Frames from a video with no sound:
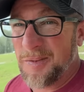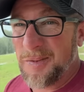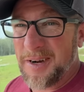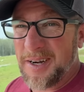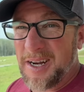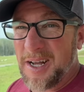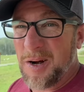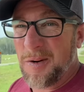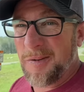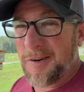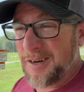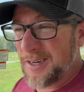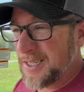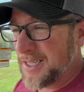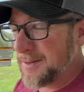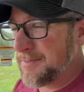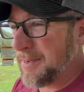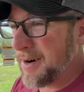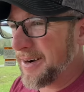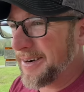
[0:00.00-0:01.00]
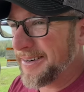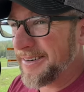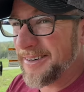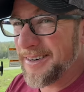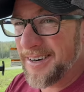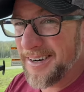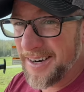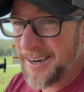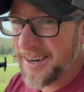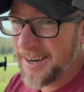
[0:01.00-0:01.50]
why not work
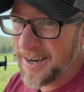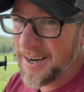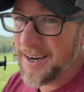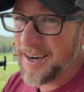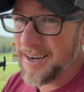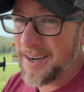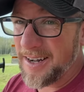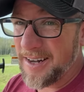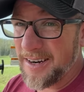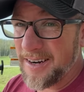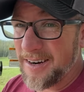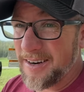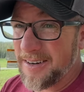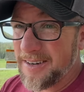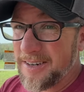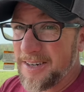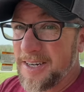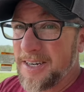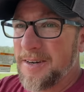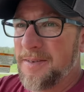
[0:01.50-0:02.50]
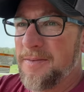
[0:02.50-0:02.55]
smarter, not harder.